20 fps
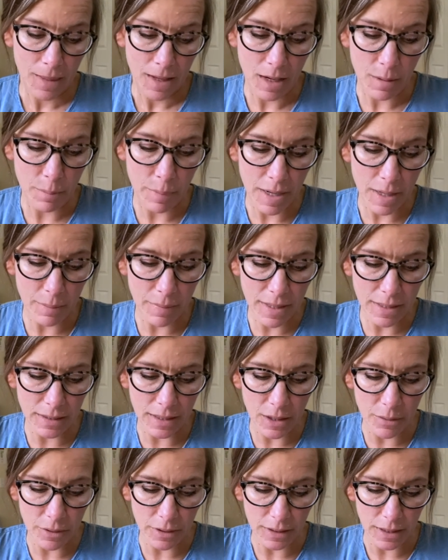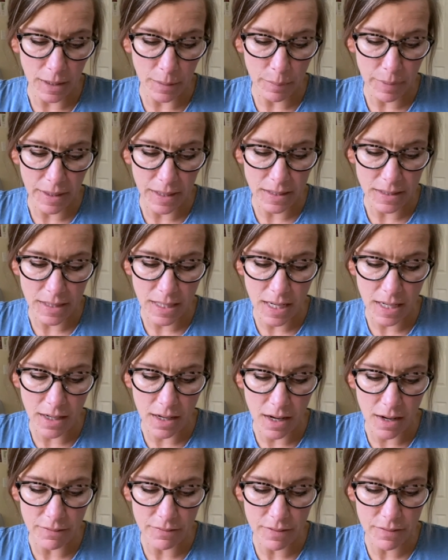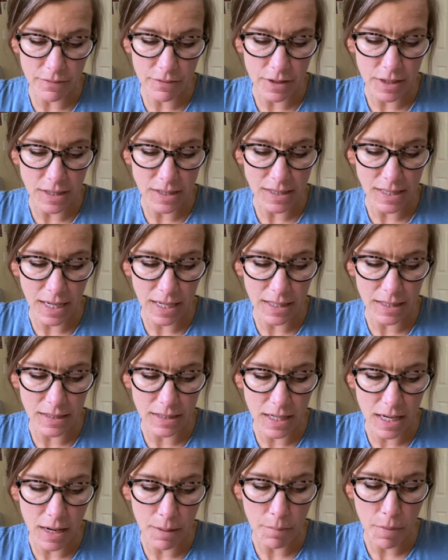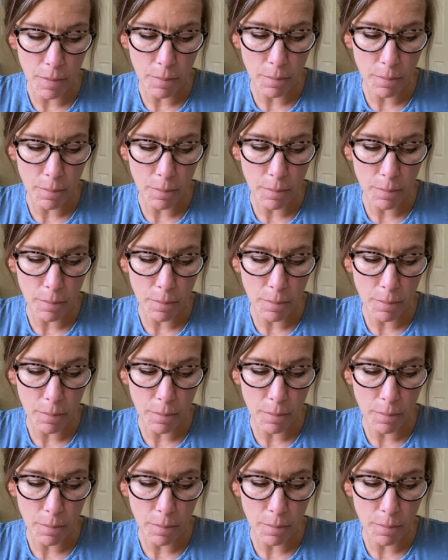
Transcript: I bite my lower lip and take off for a second time,